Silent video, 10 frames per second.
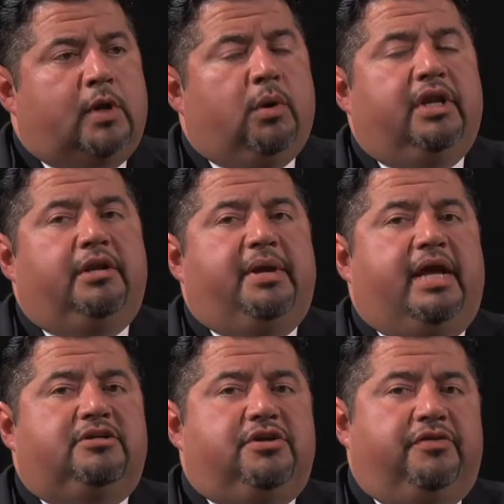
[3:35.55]
Well, let me
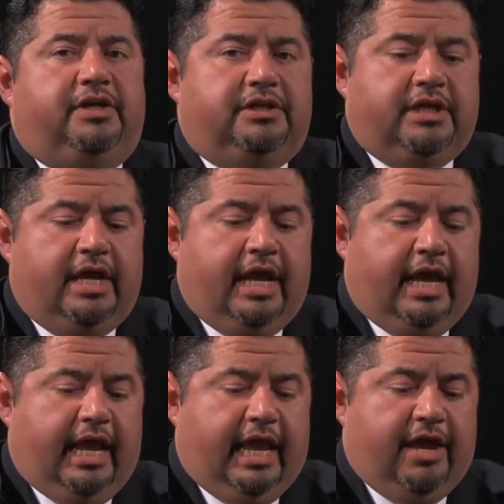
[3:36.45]
ask you this.
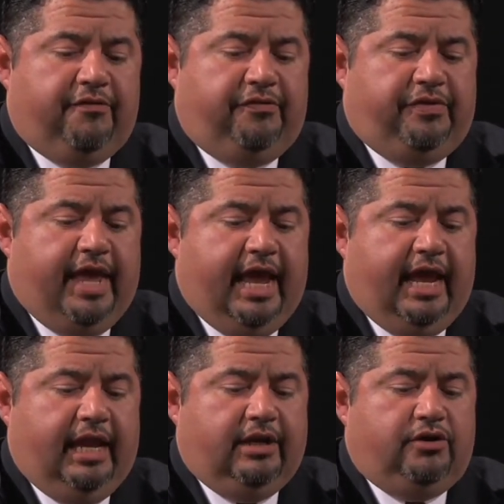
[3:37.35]
If
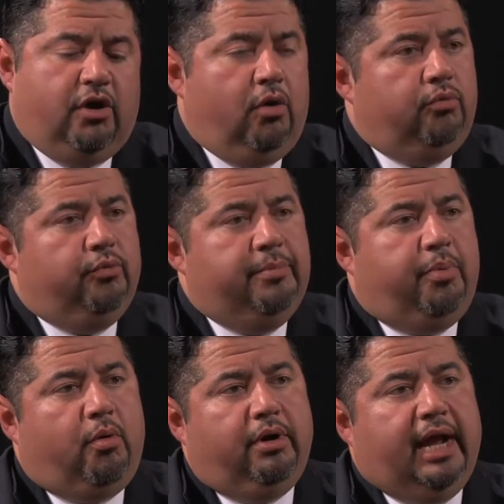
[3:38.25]
they don't
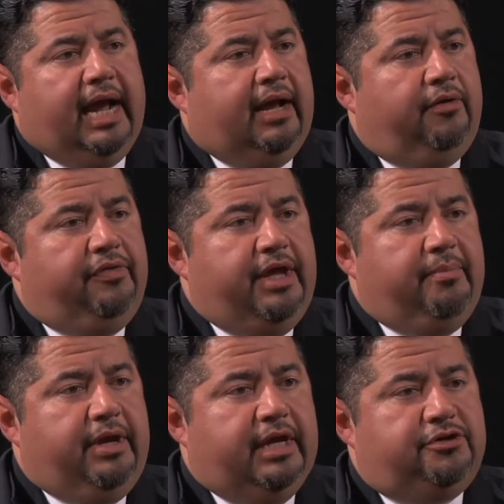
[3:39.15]
report how they
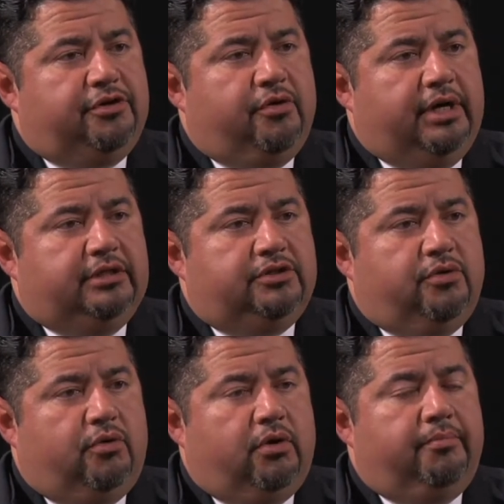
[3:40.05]
get your credit
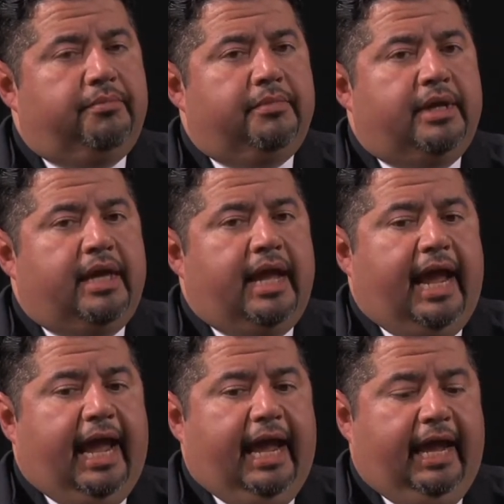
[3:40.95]
score
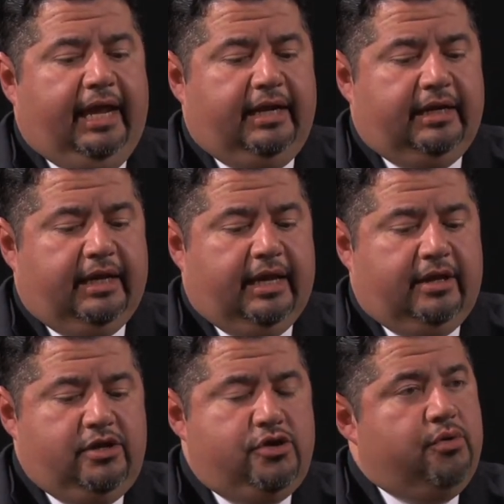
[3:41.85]
and
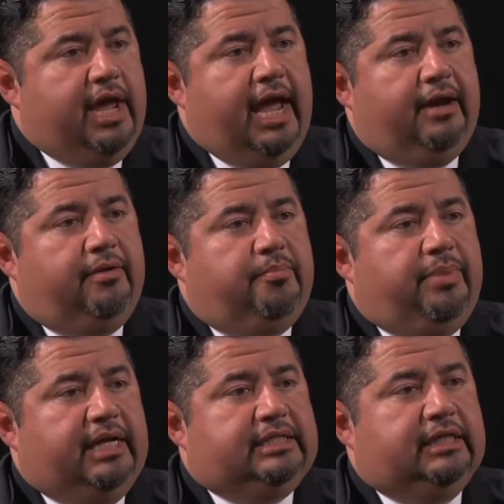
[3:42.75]
you can't
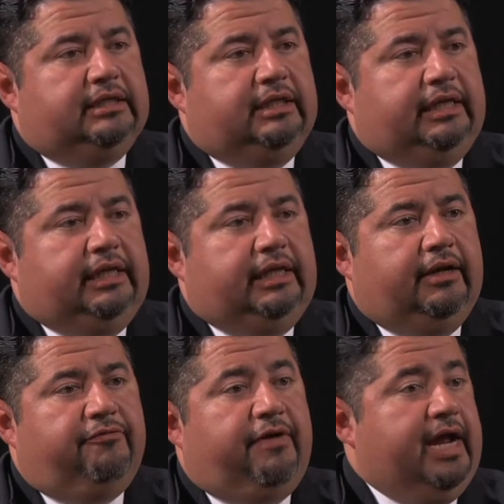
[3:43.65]
basically
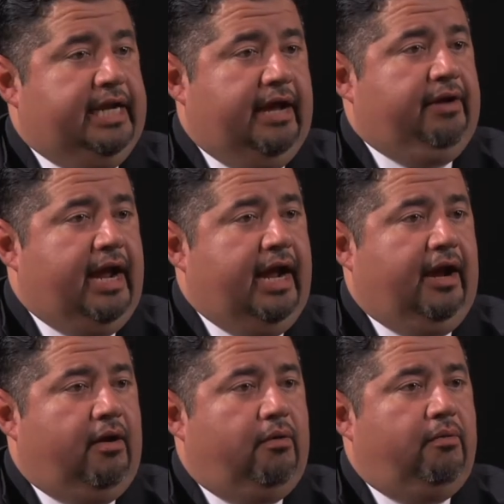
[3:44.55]
find out
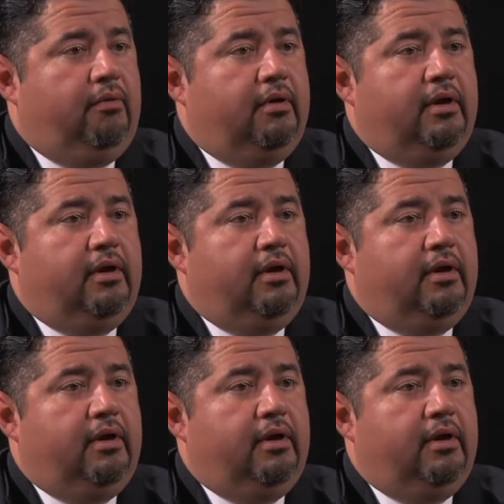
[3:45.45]
how,